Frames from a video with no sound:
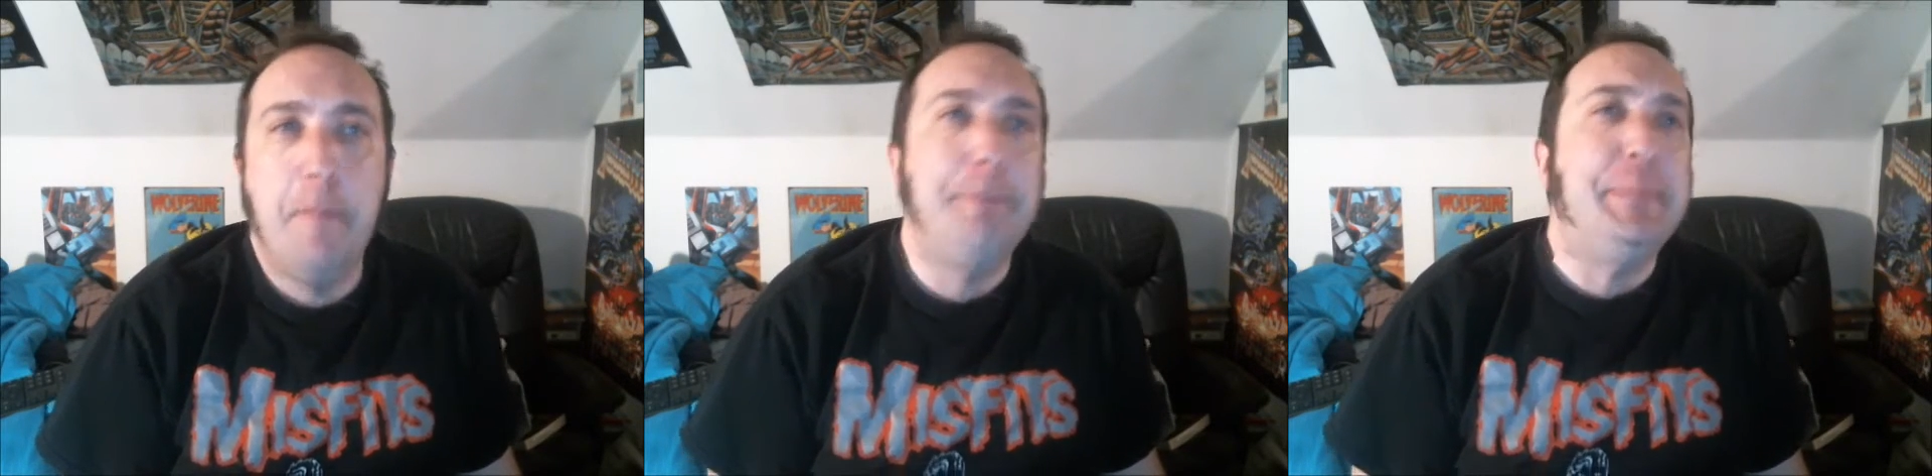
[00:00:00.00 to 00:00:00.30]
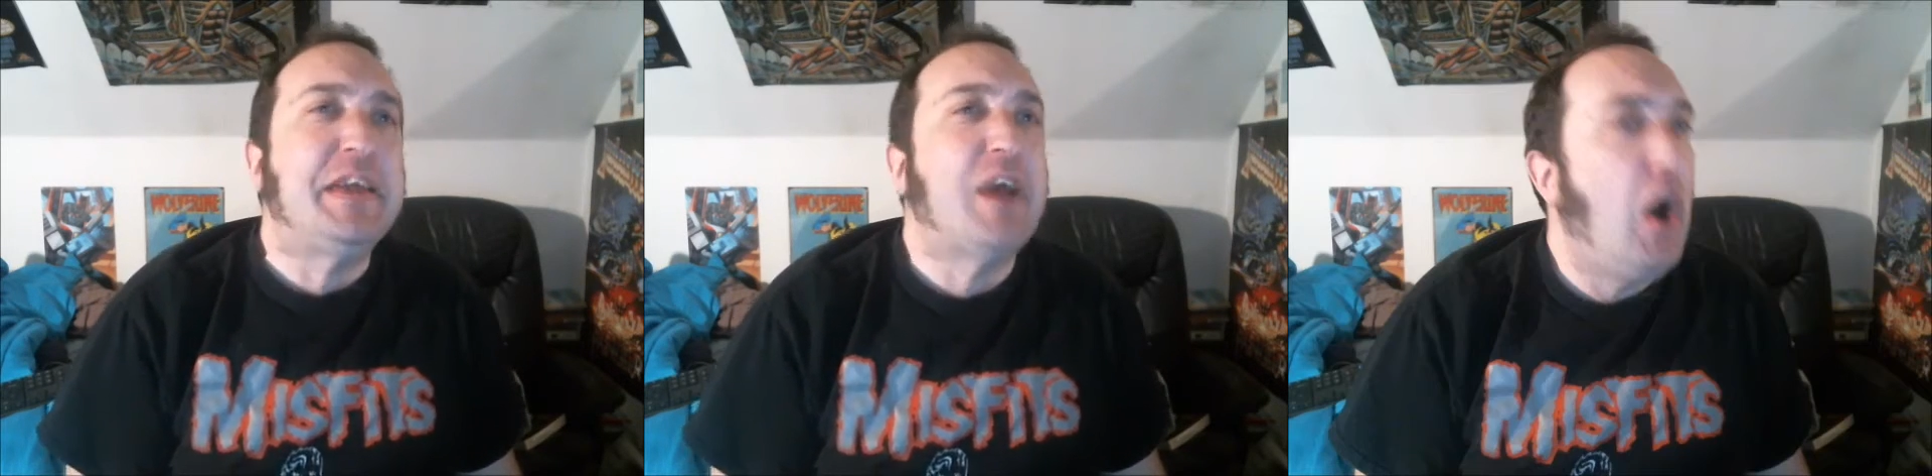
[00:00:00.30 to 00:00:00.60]

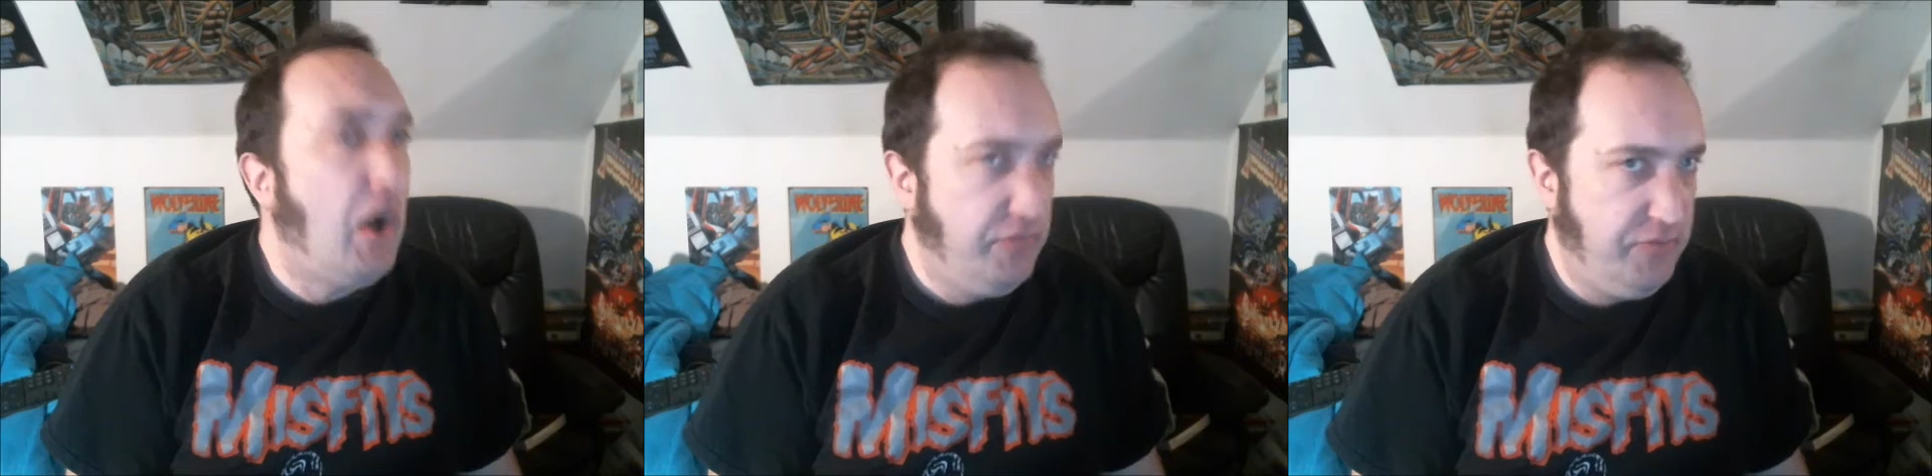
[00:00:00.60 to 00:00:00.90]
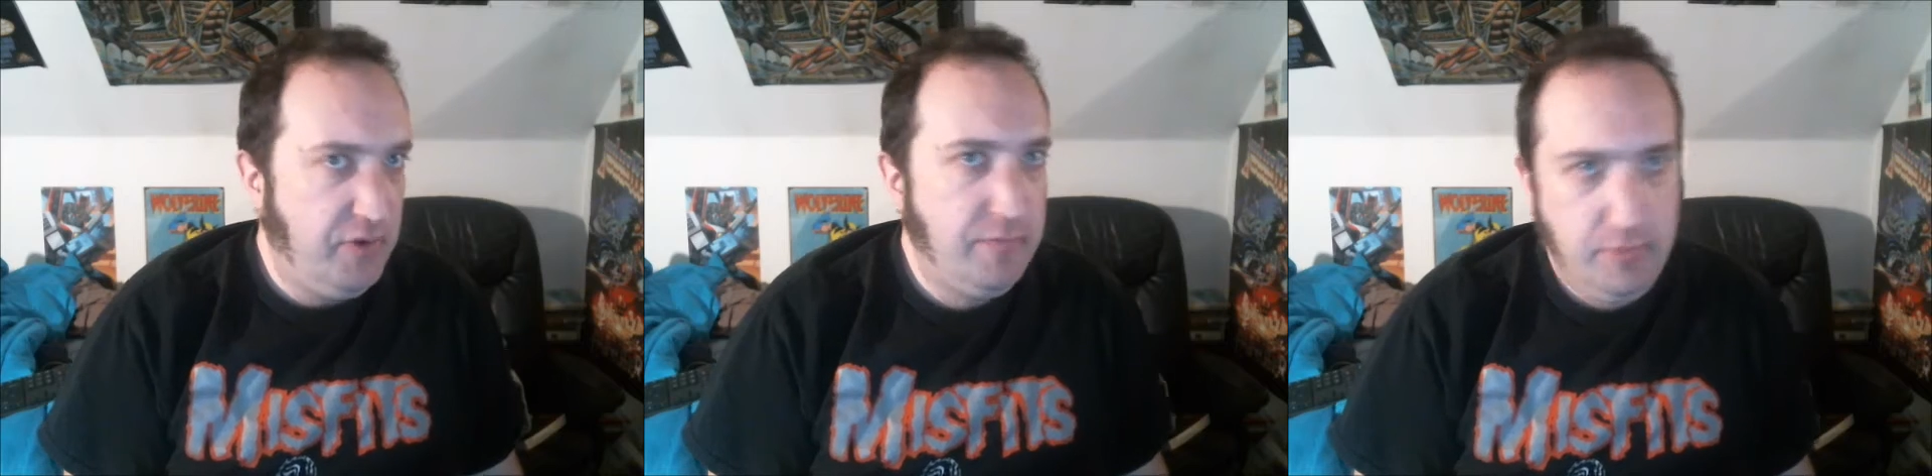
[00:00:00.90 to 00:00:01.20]
because
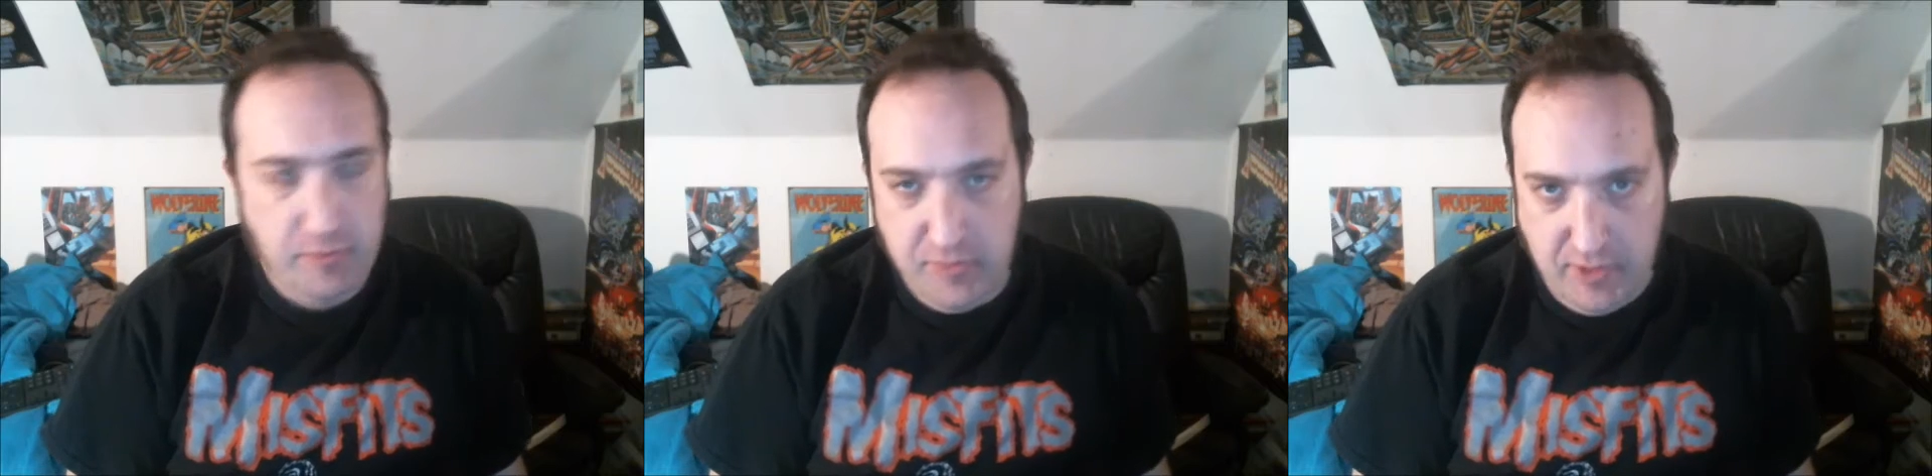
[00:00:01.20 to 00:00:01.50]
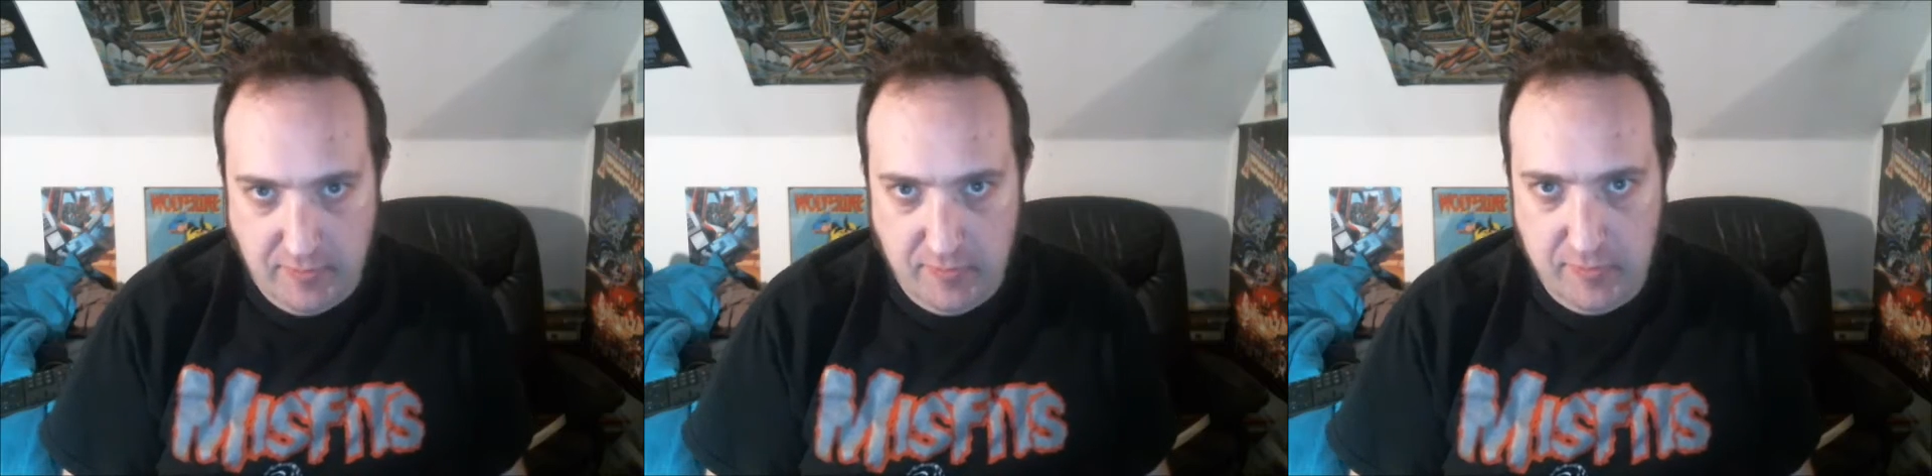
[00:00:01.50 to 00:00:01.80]
of those
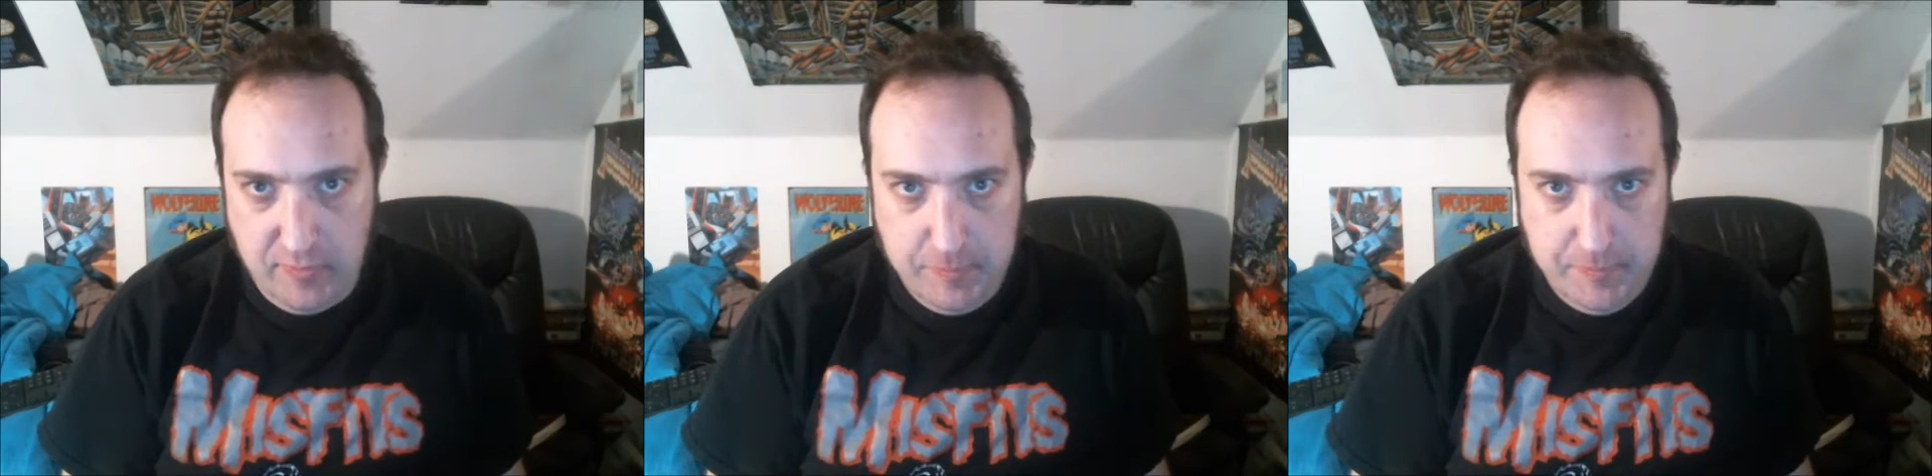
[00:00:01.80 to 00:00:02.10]
things.